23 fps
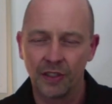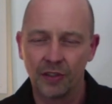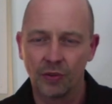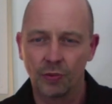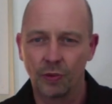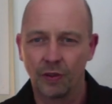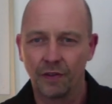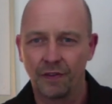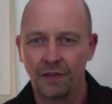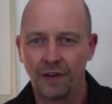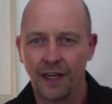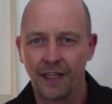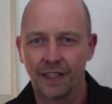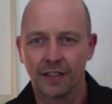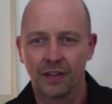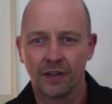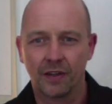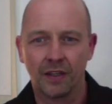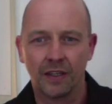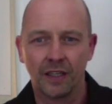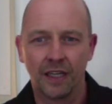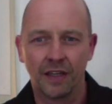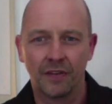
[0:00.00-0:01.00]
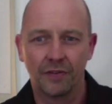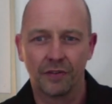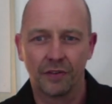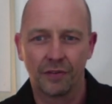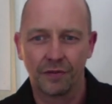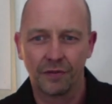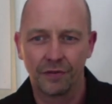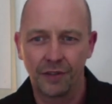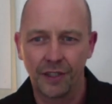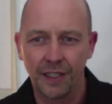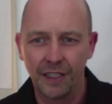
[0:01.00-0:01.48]
You will find it online for
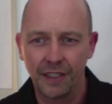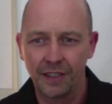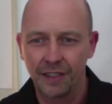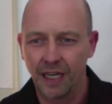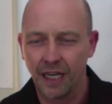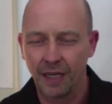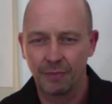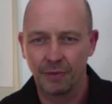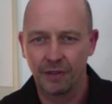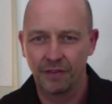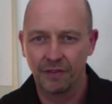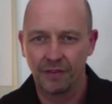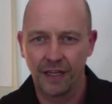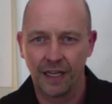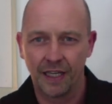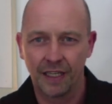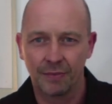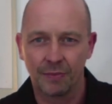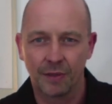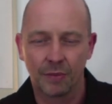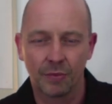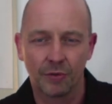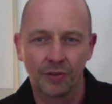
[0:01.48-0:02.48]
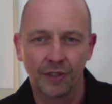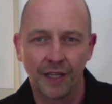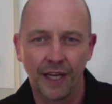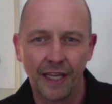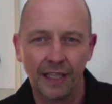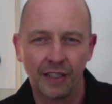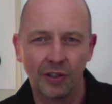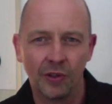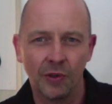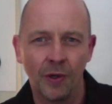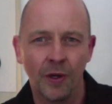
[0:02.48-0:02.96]
free. Type in Vladimir
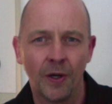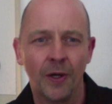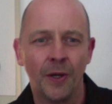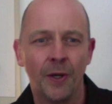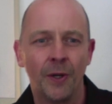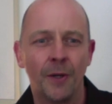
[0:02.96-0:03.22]
Buteyko